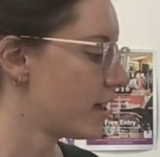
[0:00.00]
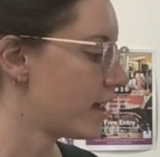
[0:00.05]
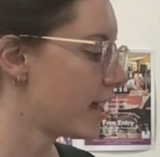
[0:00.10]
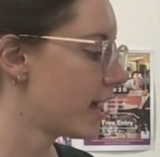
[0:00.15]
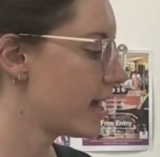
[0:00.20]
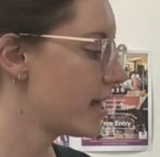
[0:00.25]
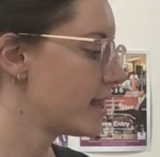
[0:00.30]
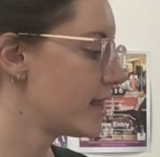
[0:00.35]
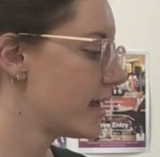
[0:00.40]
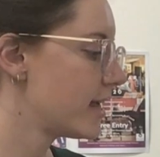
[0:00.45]

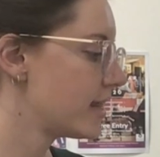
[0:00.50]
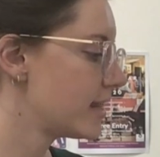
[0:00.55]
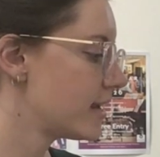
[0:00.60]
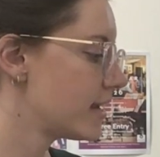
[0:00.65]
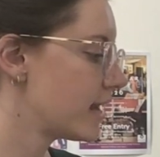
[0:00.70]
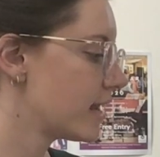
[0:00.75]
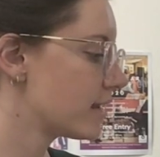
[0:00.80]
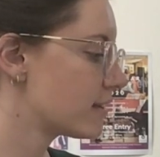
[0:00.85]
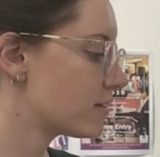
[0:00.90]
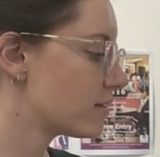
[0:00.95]
And then the
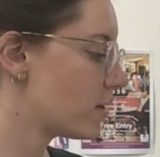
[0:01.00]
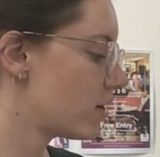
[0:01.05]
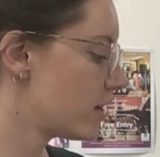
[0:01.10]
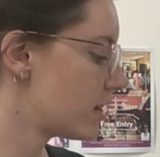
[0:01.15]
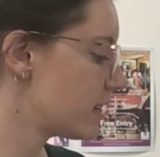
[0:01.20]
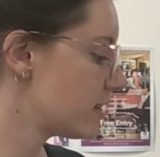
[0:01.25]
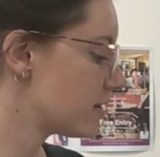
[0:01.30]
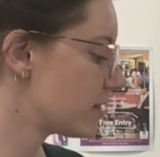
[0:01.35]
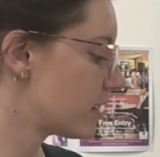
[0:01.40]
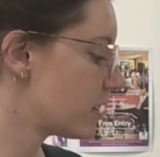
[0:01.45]
next note
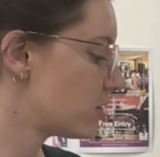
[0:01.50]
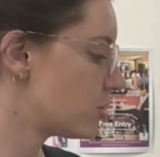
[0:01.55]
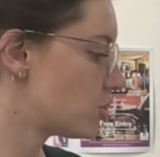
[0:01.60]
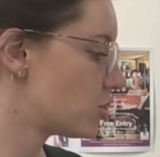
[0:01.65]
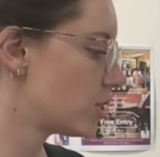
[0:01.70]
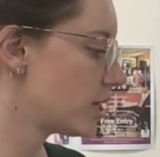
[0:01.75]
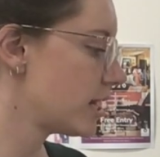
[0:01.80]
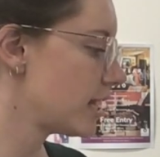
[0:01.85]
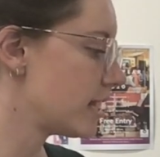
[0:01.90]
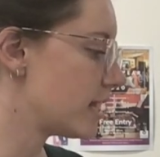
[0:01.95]
is our
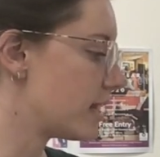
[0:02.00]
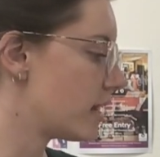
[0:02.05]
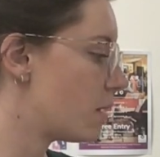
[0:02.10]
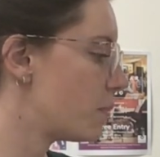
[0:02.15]
G,